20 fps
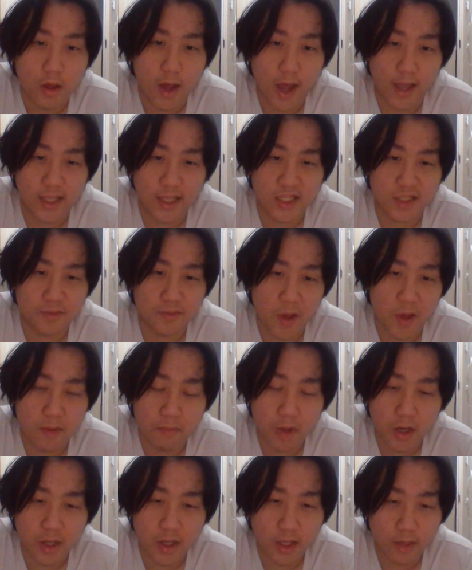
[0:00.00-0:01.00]
I can spend
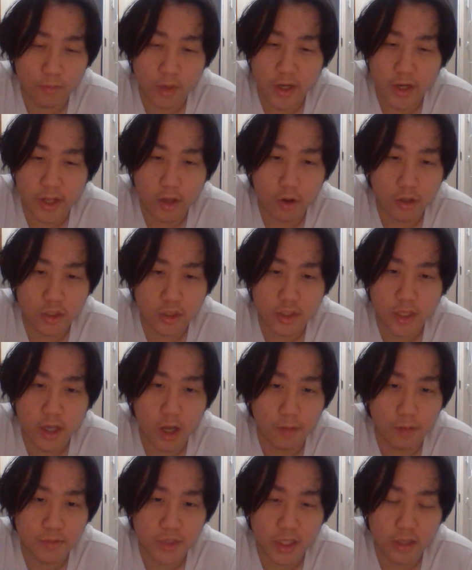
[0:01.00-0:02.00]
money and money constantly
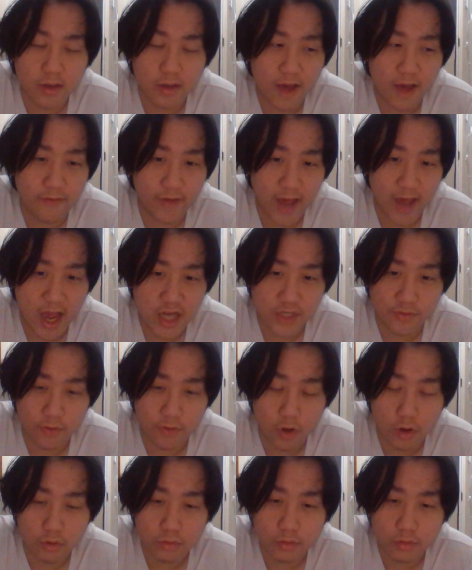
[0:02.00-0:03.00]
comes in. I have cash
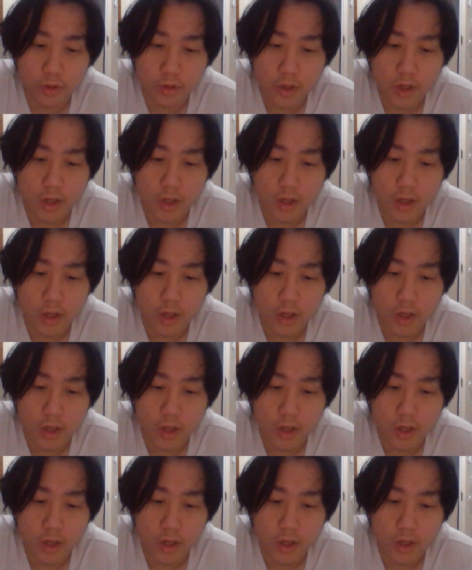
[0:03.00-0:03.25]
flow.